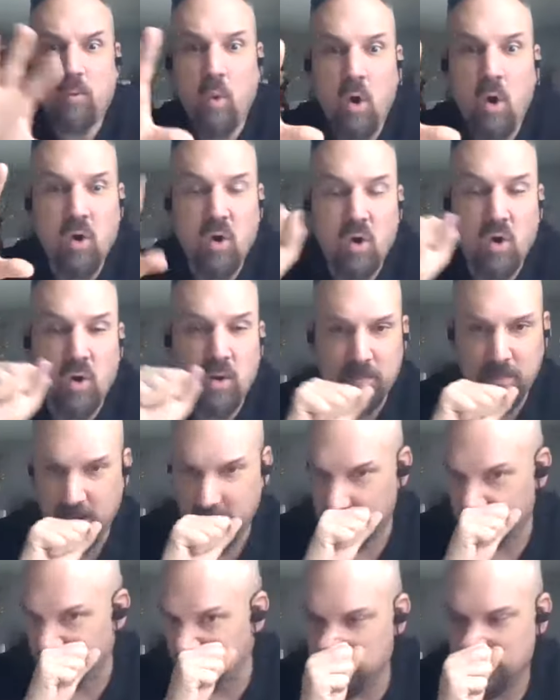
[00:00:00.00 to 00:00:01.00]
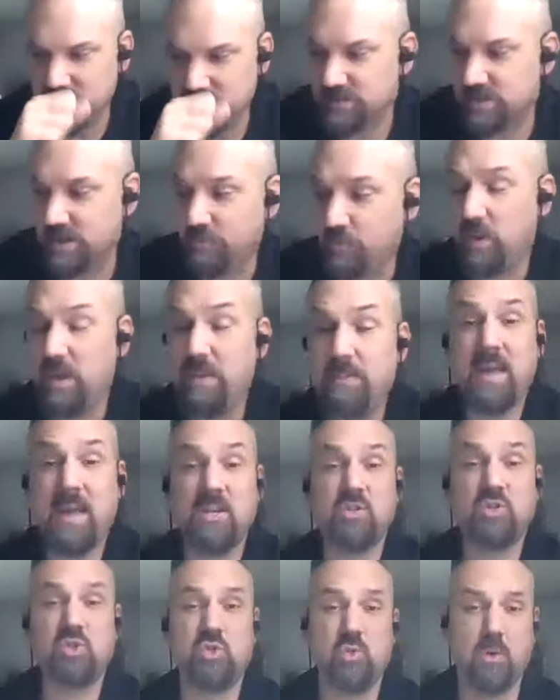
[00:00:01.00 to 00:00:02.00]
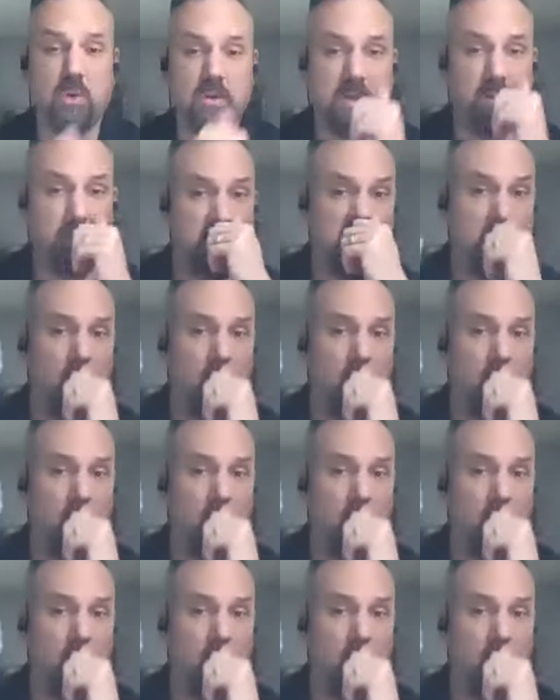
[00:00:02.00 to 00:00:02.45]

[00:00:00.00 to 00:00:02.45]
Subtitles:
Warm colors. And we made sure that